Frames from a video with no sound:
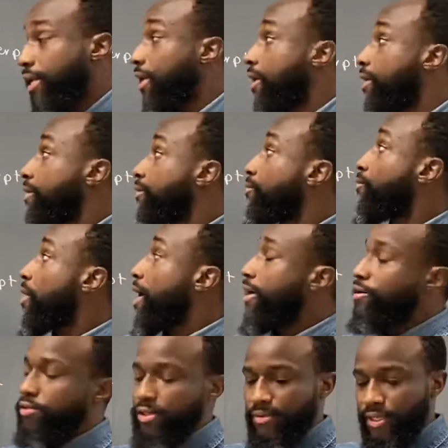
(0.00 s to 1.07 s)
in y
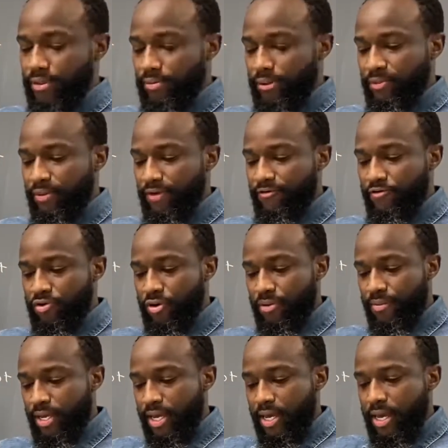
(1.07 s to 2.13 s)
equals mx plus b form
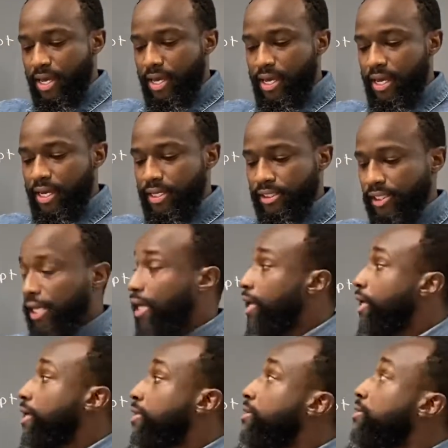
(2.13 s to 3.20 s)
is in